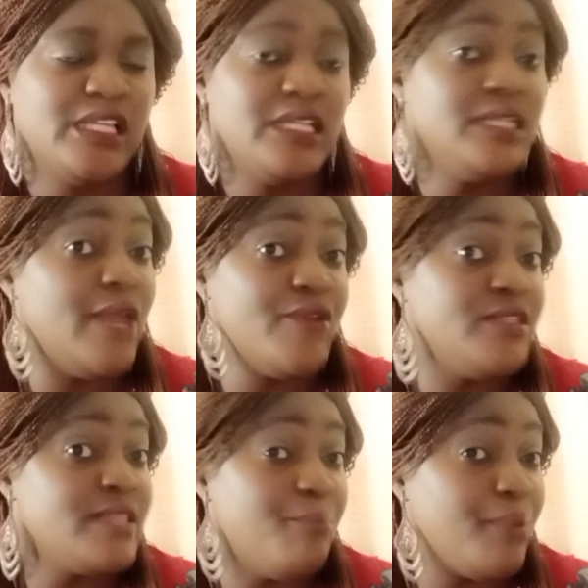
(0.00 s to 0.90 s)
there
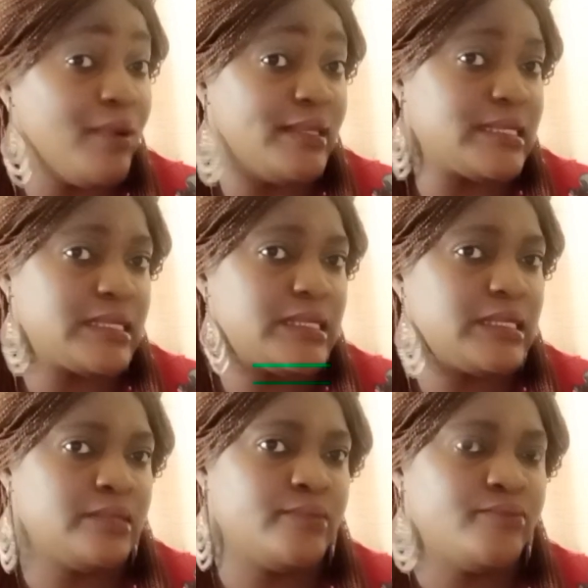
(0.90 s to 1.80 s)
is a but.
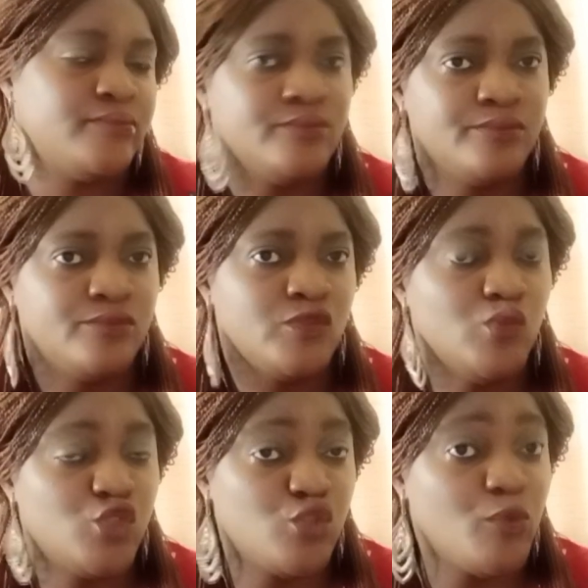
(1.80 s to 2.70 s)

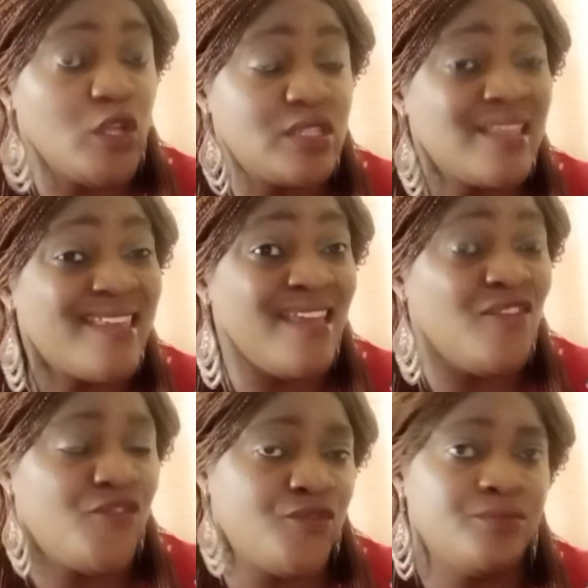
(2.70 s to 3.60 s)
We should be what?
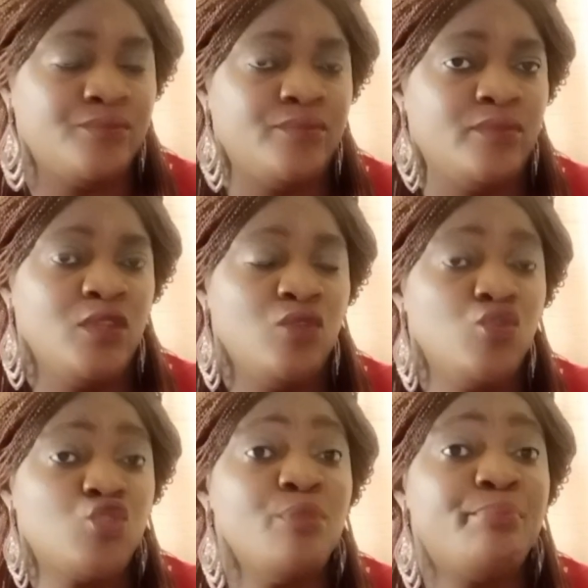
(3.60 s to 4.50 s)
Careful.
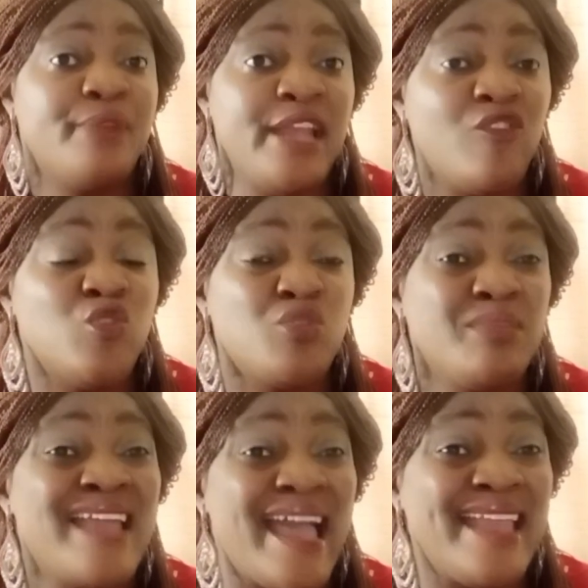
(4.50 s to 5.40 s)
We should be prayerful. We should be
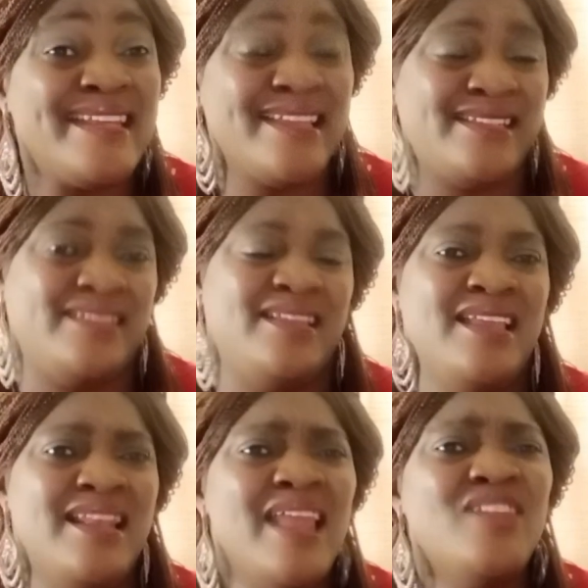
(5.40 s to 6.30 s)
guided.
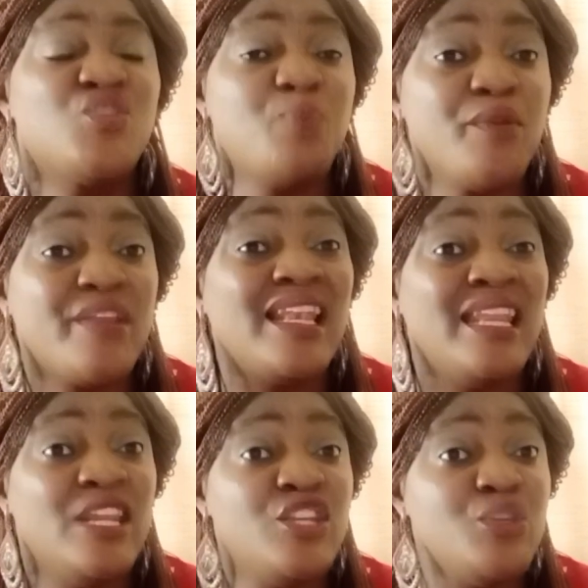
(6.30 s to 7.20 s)
Let the Spirit
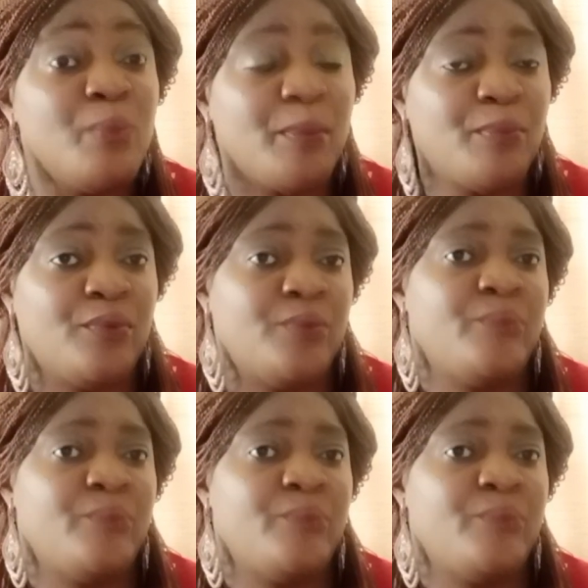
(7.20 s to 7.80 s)
lead you, people.